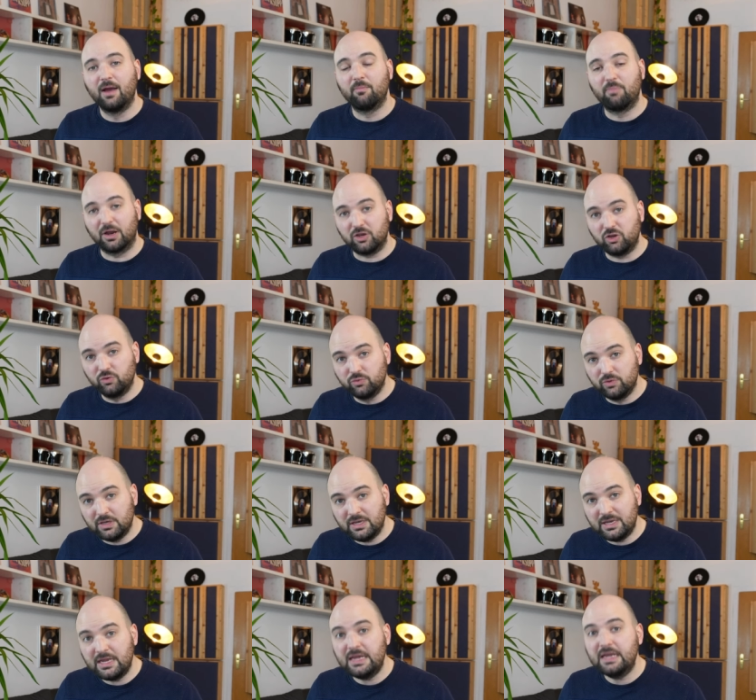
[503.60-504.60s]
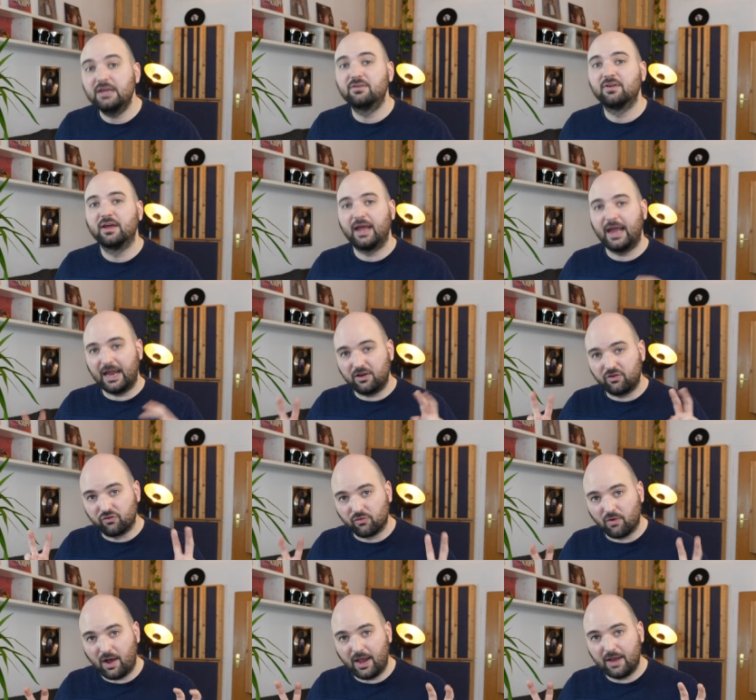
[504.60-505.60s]
but you need a
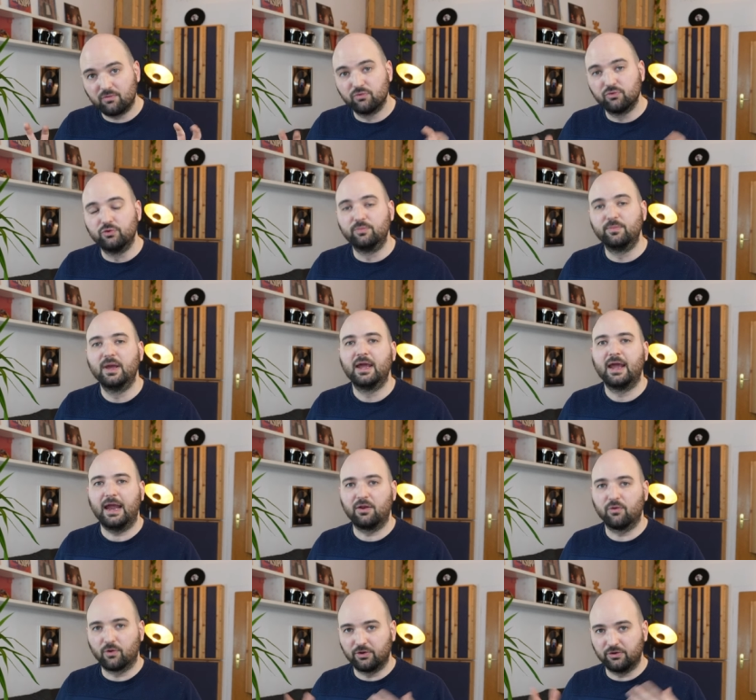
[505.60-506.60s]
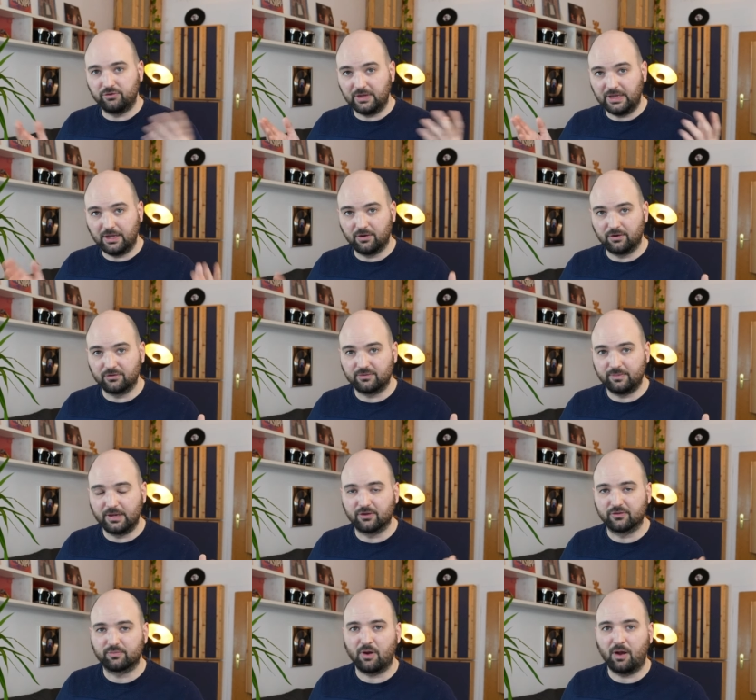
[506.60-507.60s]
dry room in order to hear your
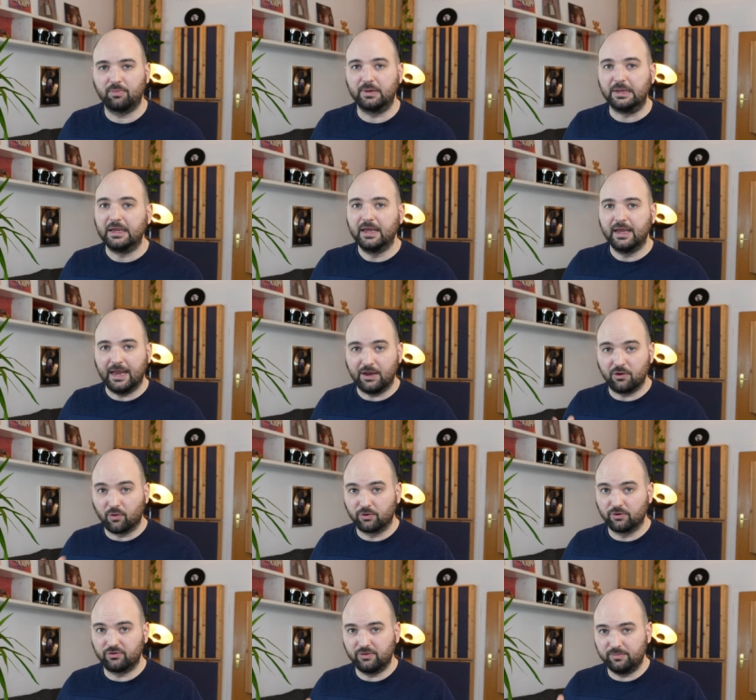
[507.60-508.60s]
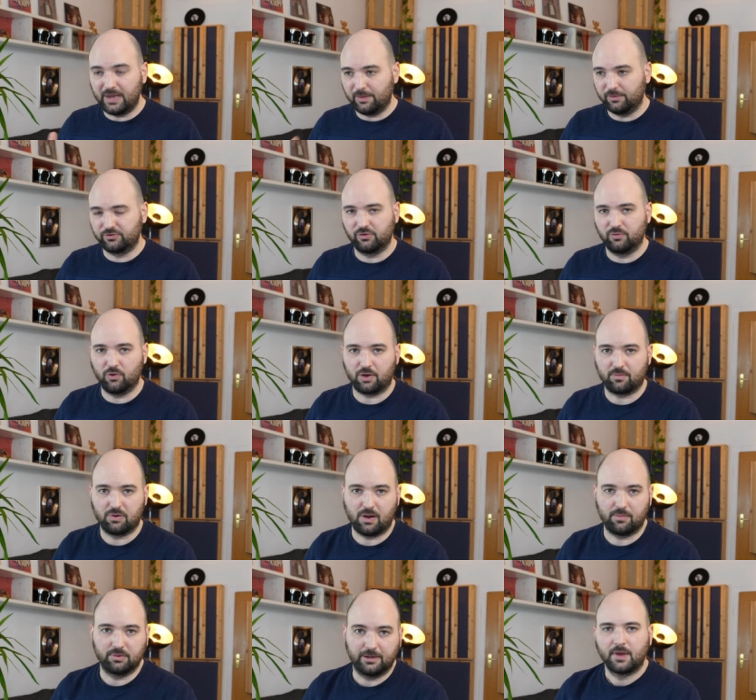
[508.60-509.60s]
speakers properly, in order to be able to work
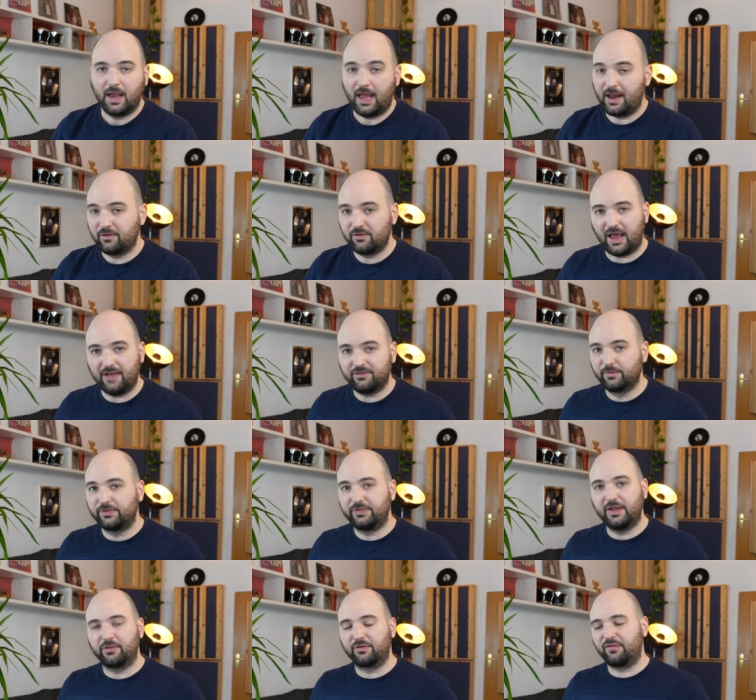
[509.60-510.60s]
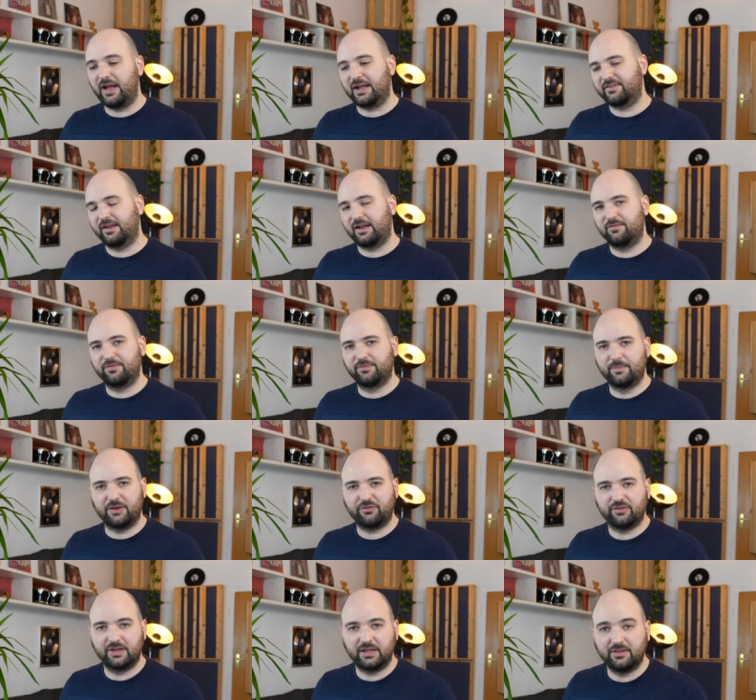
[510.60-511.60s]
properly. And as with the other facts that I've
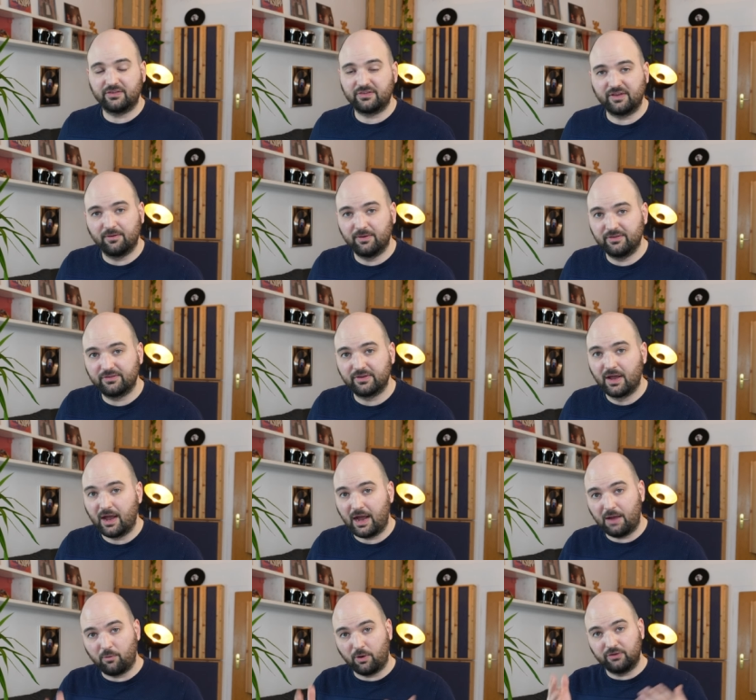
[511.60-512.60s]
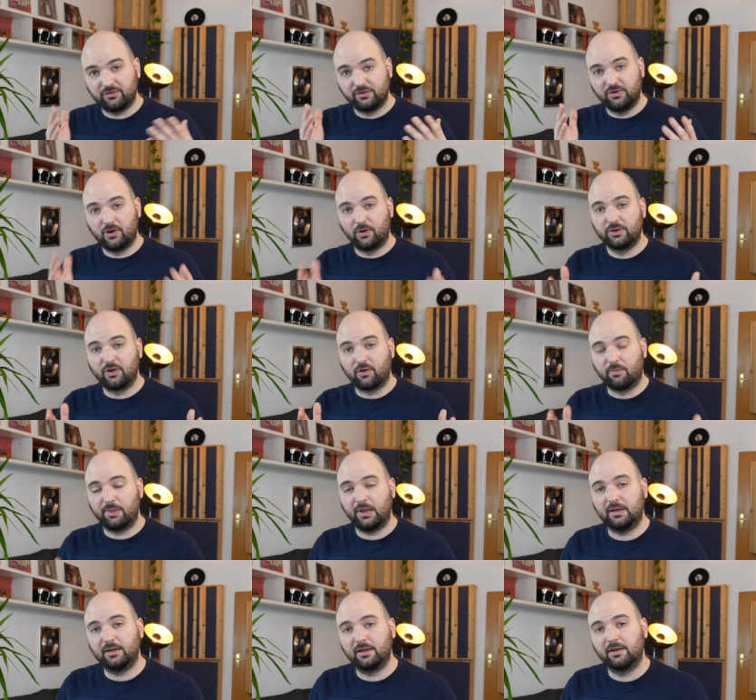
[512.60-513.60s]
mentioned in this series, I want to know your
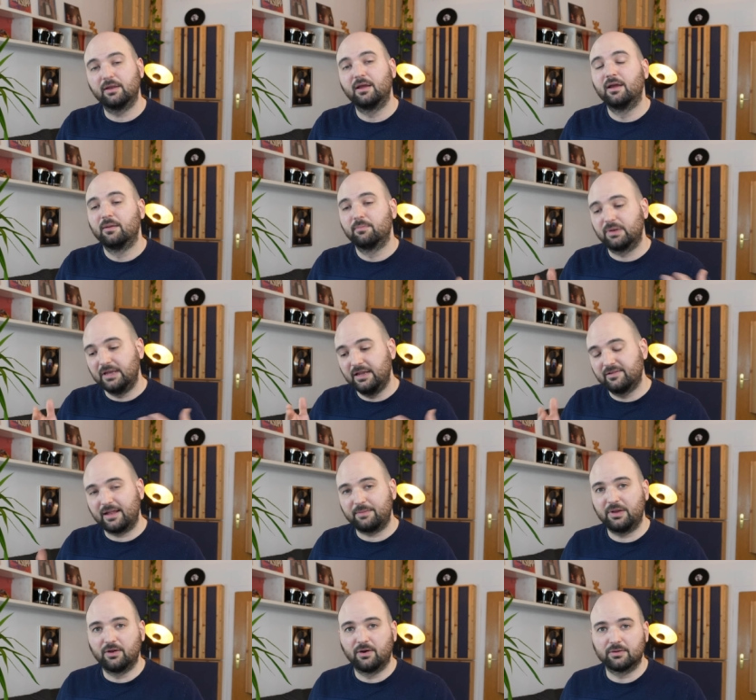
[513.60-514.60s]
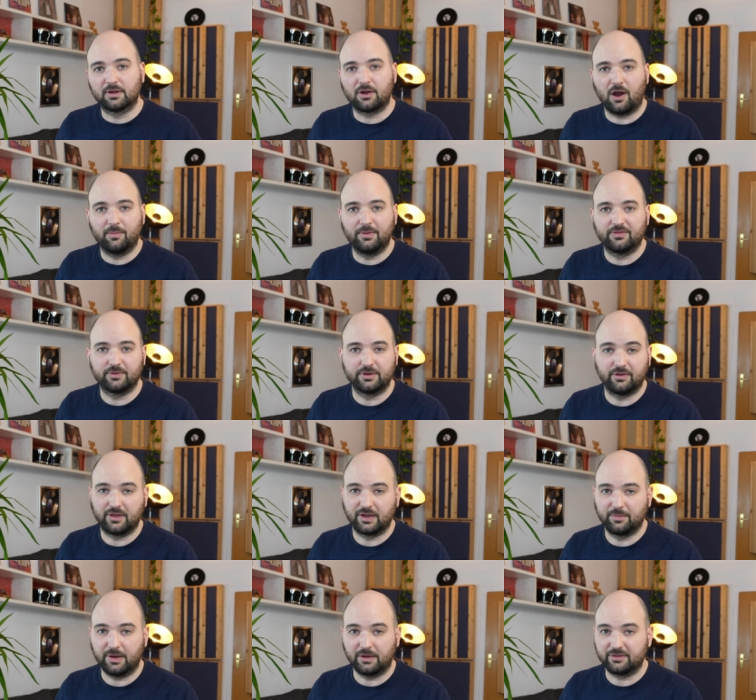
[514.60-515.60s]
opinion. Please let me know in the comments what you think
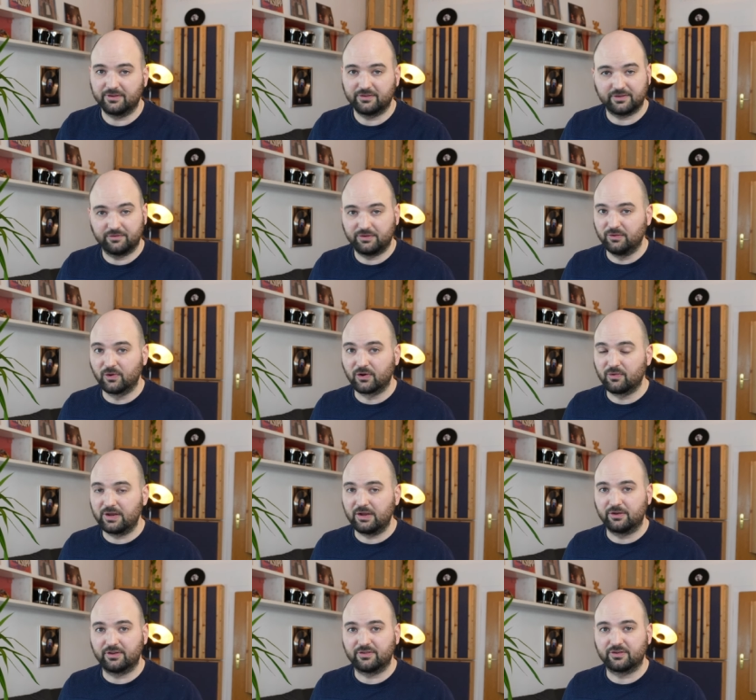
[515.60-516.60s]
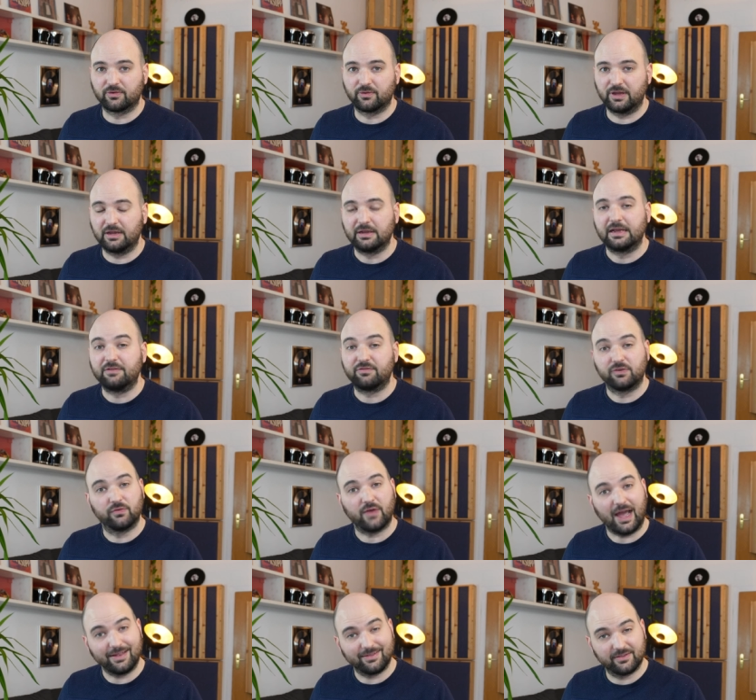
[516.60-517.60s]
about this, if you agree or disagree, if you've
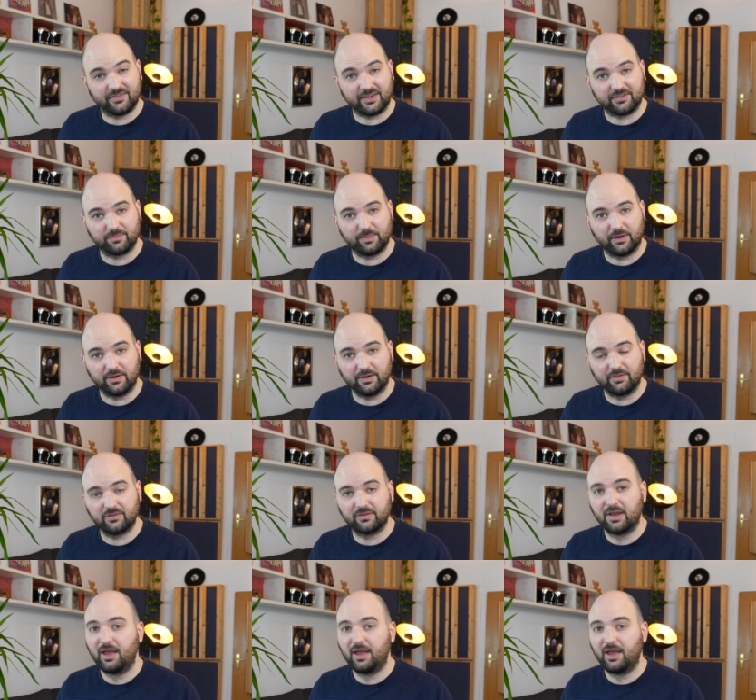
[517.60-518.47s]
had this experience.